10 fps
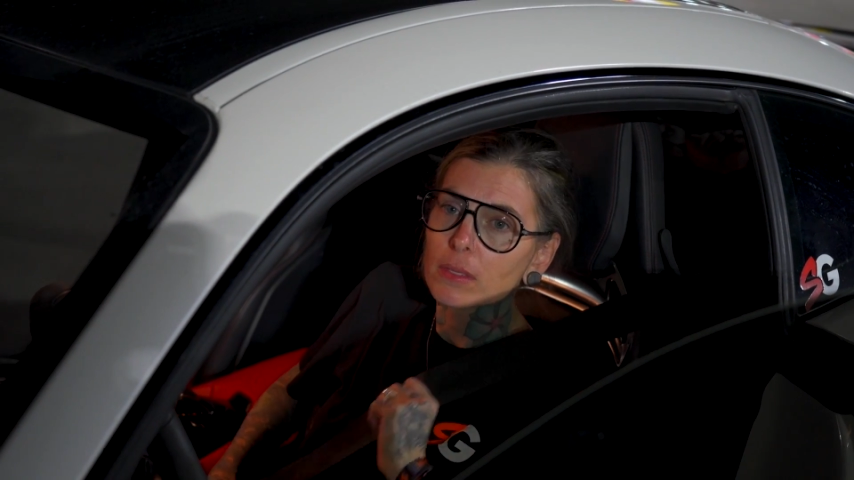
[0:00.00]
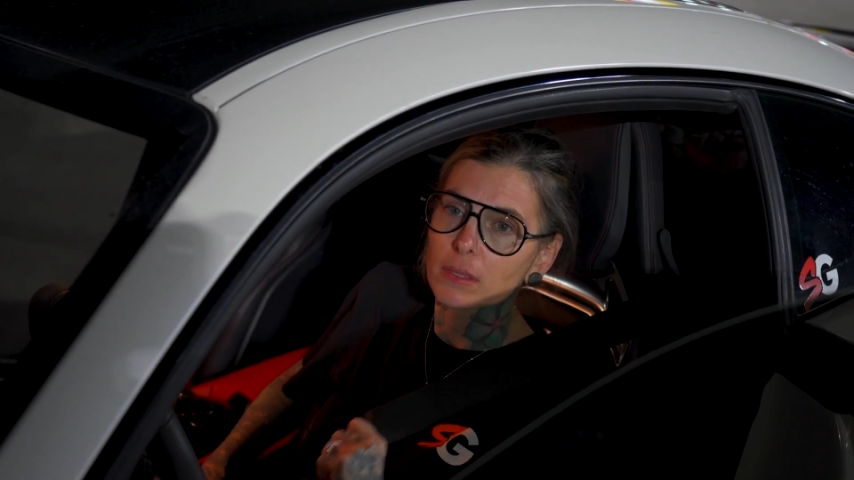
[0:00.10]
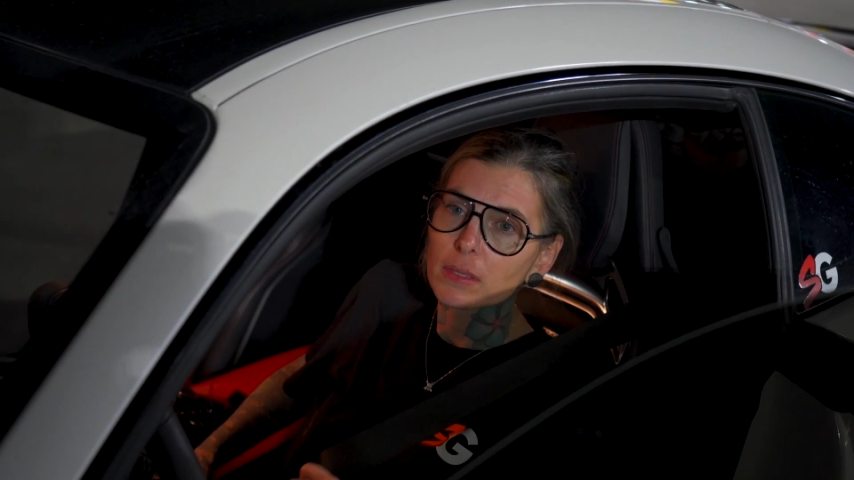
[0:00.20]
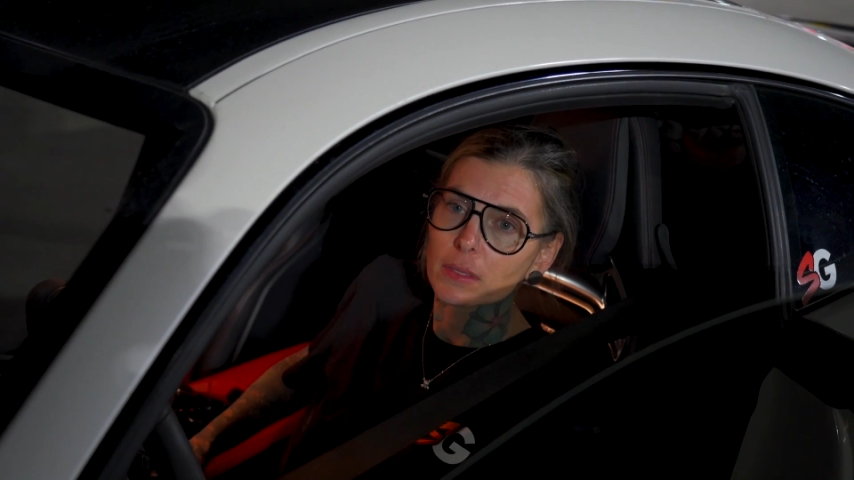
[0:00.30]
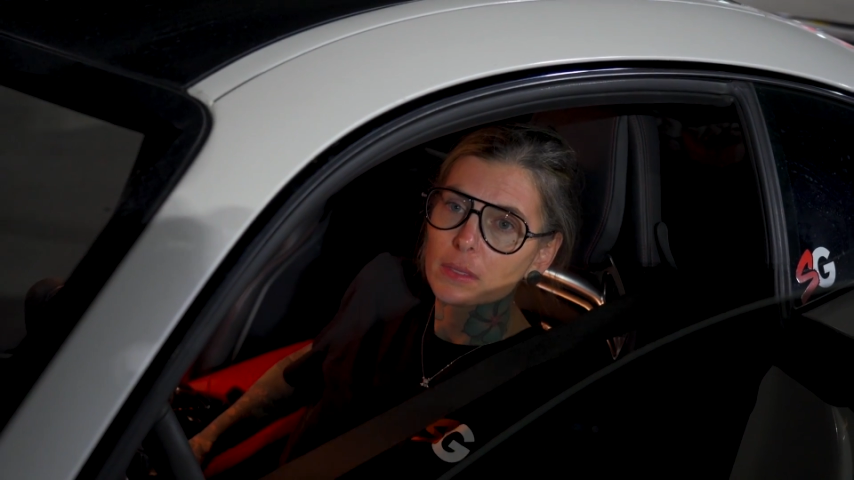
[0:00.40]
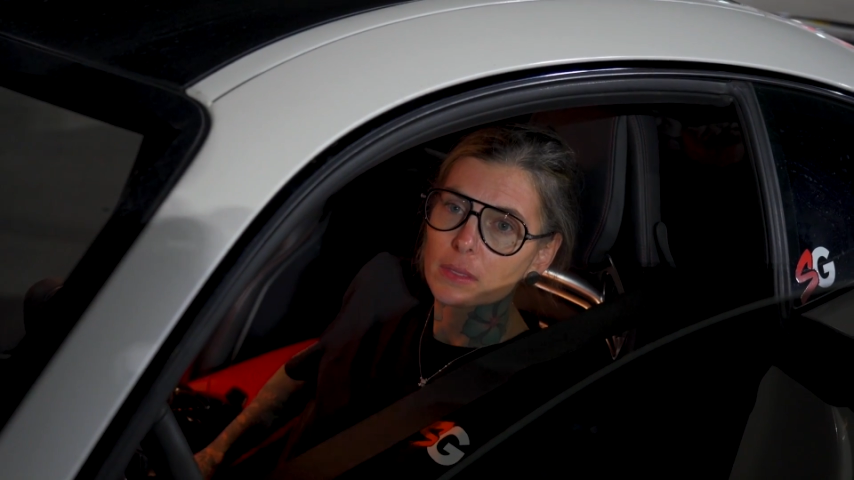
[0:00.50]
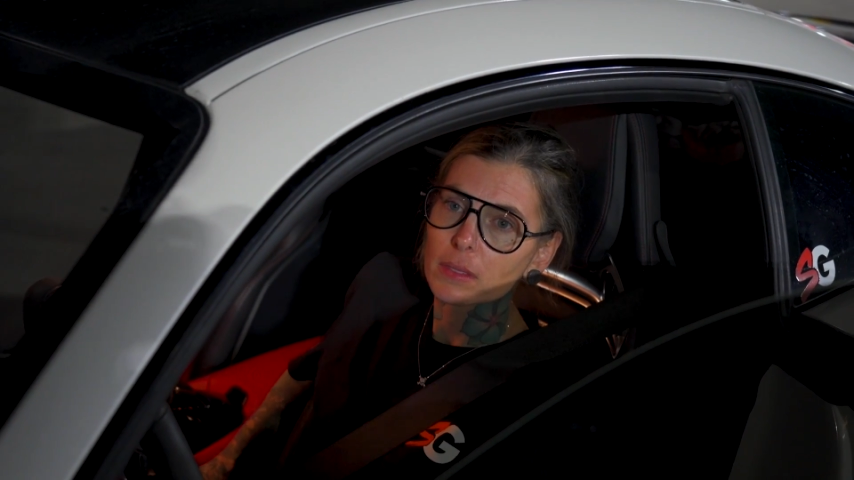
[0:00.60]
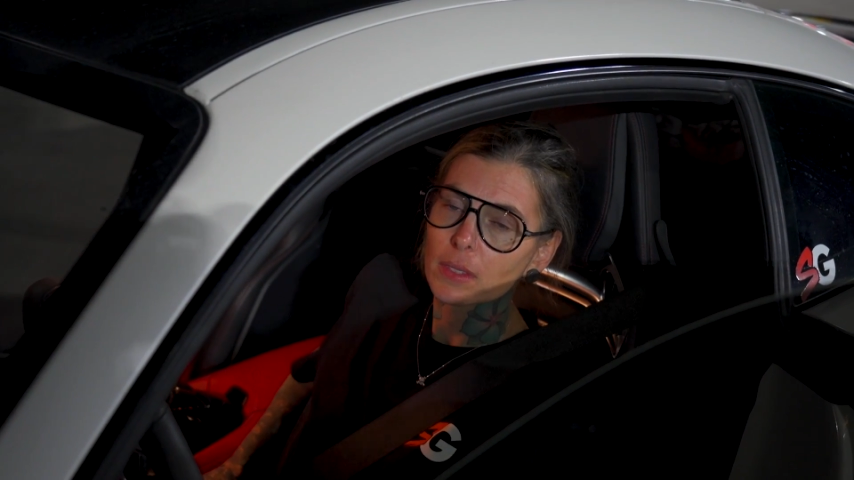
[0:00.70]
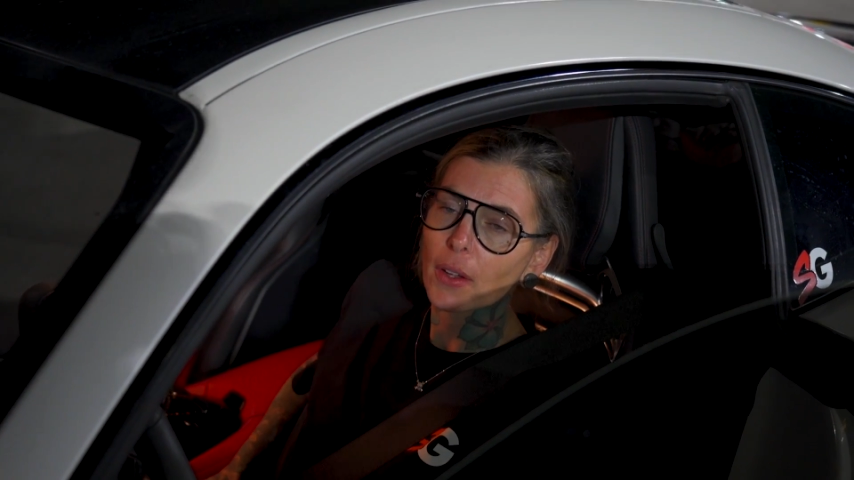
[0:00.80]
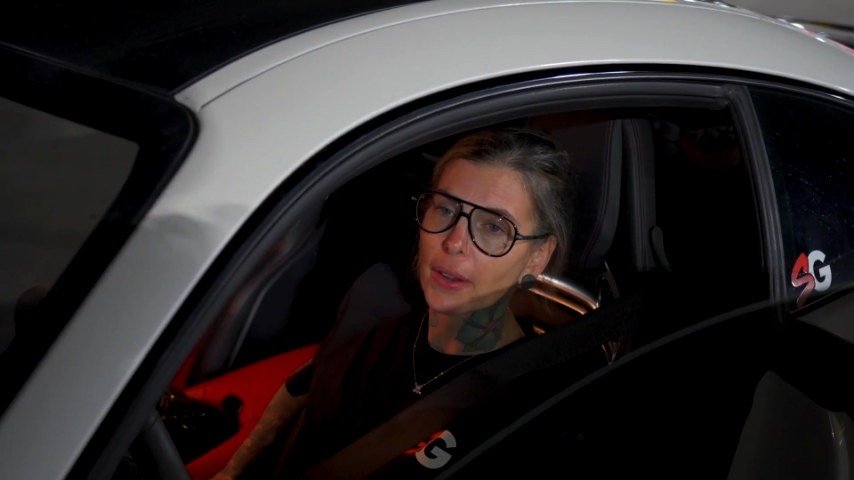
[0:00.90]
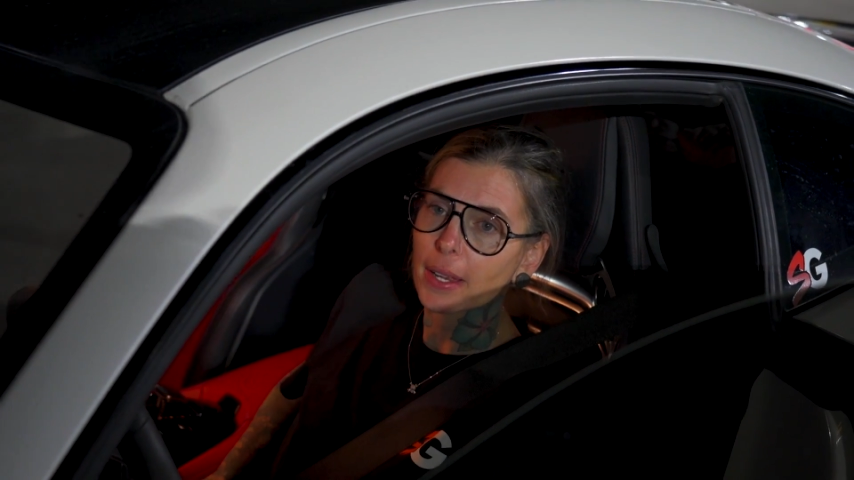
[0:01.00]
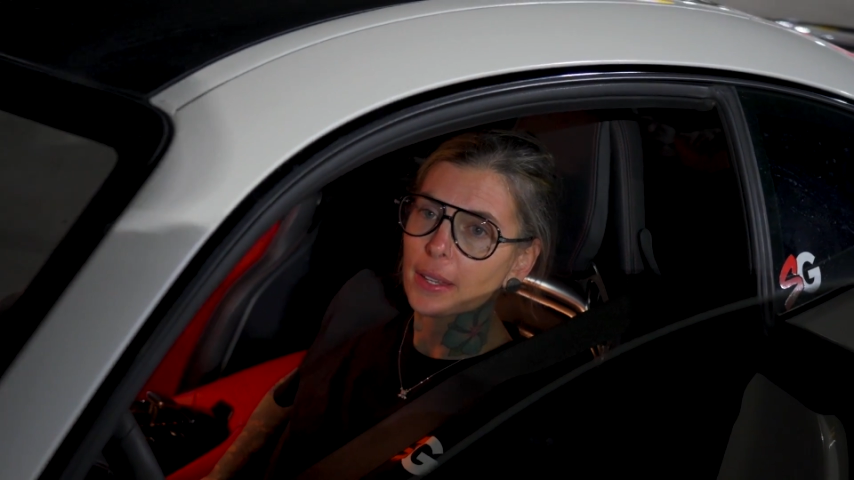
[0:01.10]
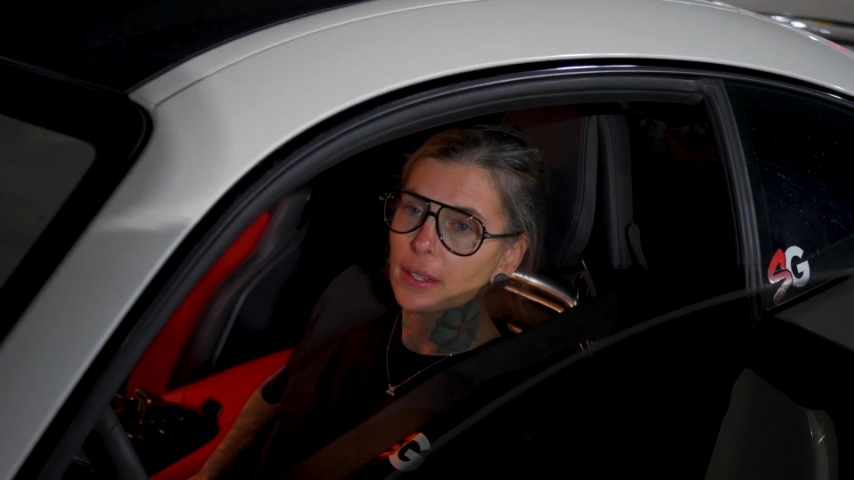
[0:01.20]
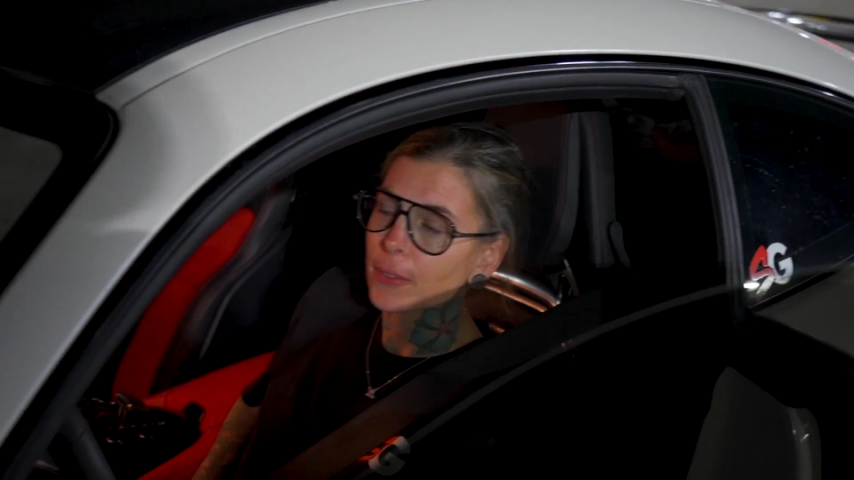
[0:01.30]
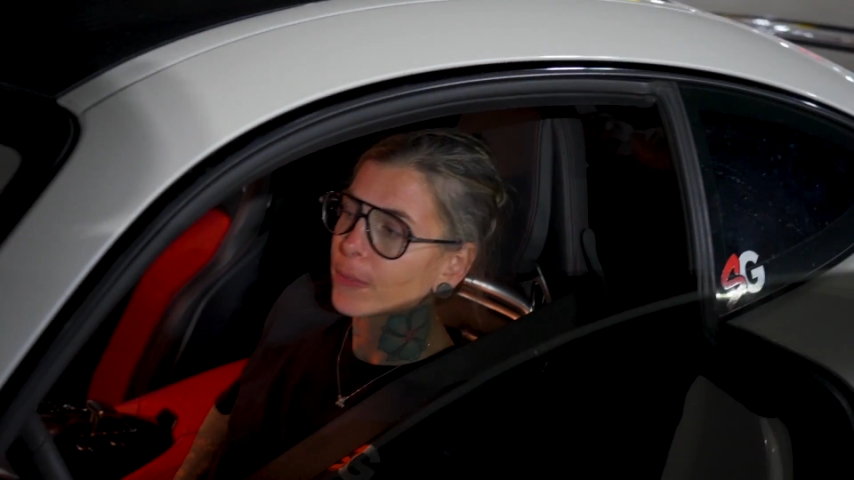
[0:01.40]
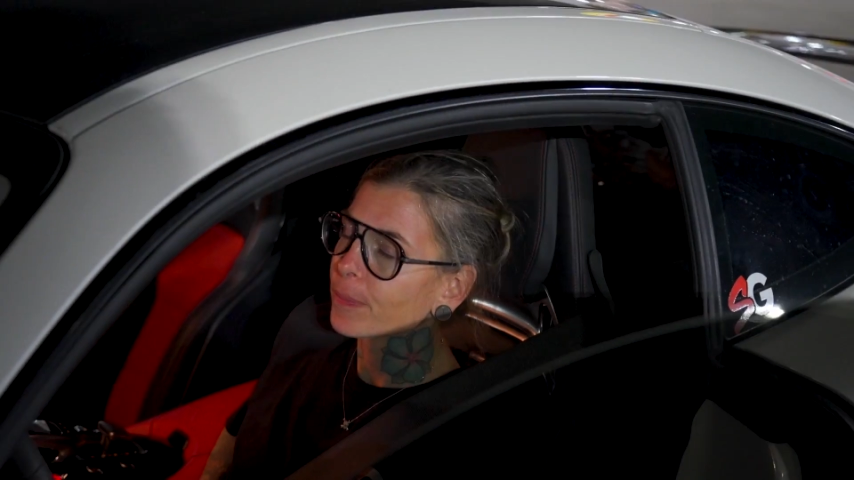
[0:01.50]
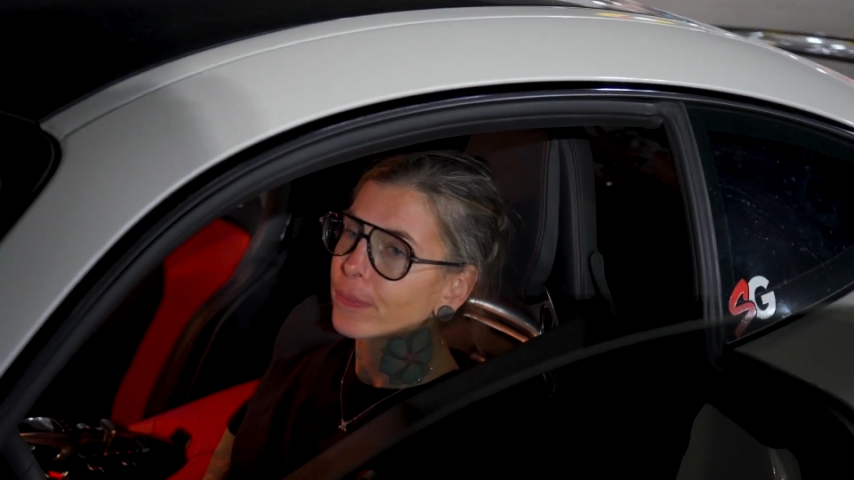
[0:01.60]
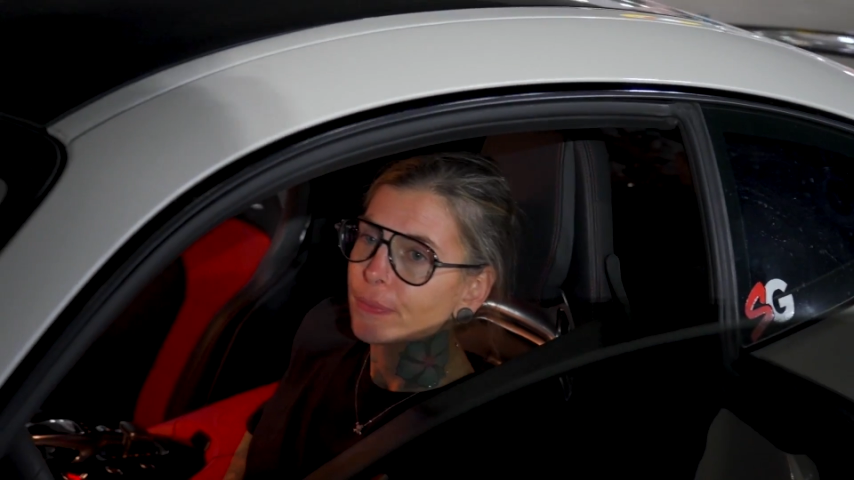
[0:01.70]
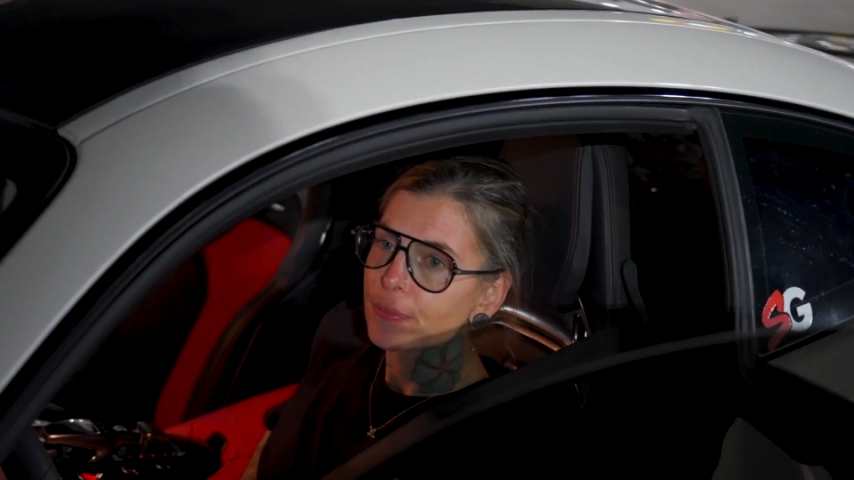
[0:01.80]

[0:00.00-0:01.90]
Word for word: doing it again, yeah, okay. All right, just let's go with